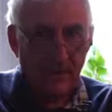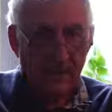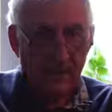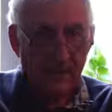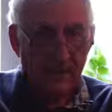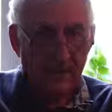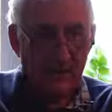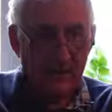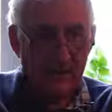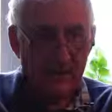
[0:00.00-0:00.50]

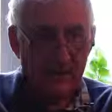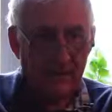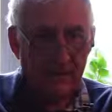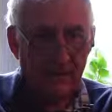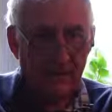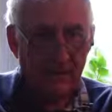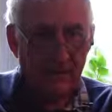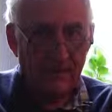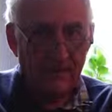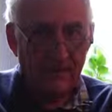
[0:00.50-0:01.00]
And
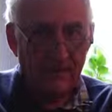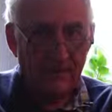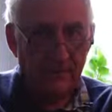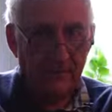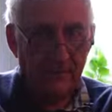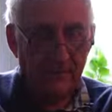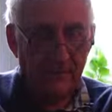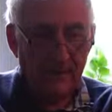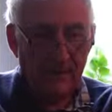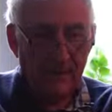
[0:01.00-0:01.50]

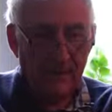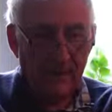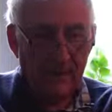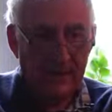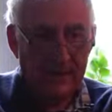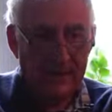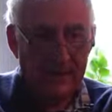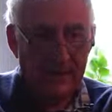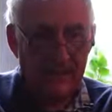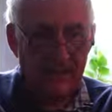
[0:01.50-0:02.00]
a
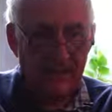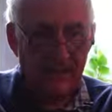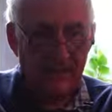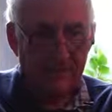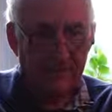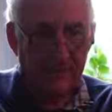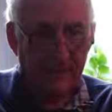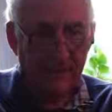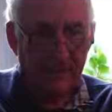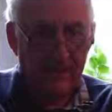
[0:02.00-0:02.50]
lady in
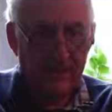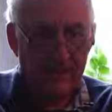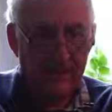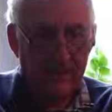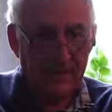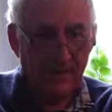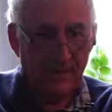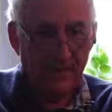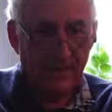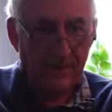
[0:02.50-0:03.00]
the valleys
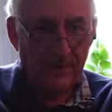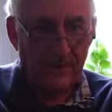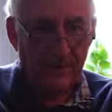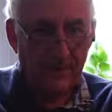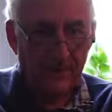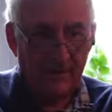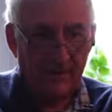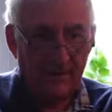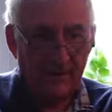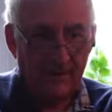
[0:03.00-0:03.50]

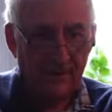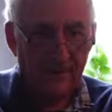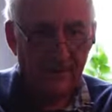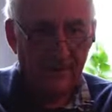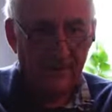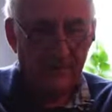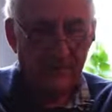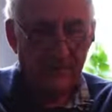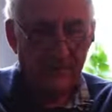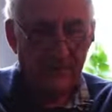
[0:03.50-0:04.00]
somewhere
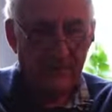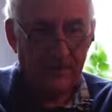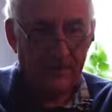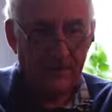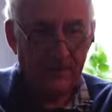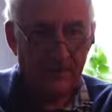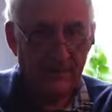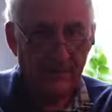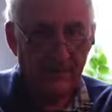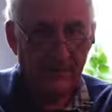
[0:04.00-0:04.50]
took
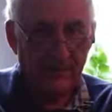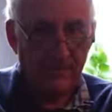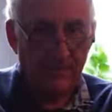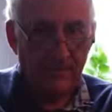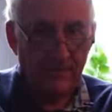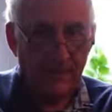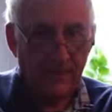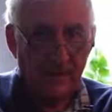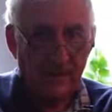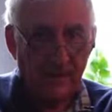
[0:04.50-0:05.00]
pity on him
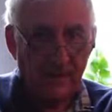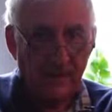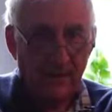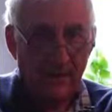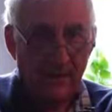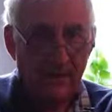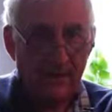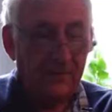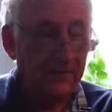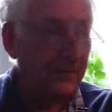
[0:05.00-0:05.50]

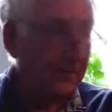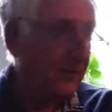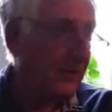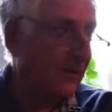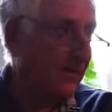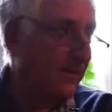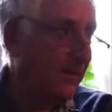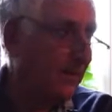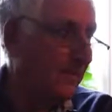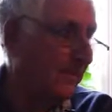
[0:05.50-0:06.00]
and took
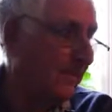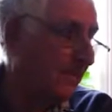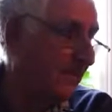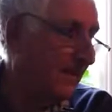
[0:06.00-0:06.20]
him